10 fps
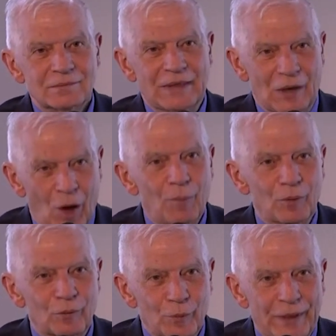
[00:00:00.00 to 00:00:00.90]
In a
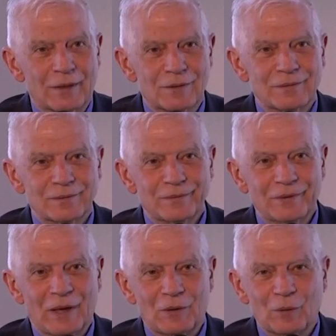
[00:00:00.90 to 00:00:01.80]
couple of weeks,
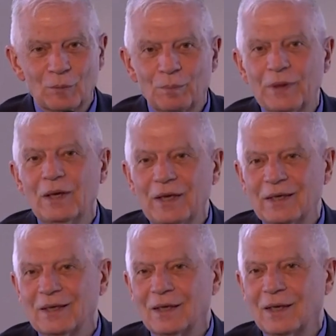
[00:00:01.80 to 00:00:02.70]
in a
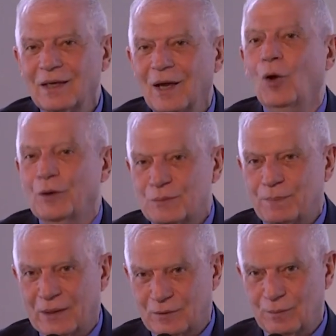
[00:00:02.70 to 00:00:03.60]
completely
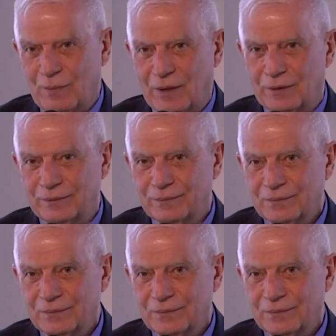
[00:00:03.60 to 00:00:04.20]
unexpected manner.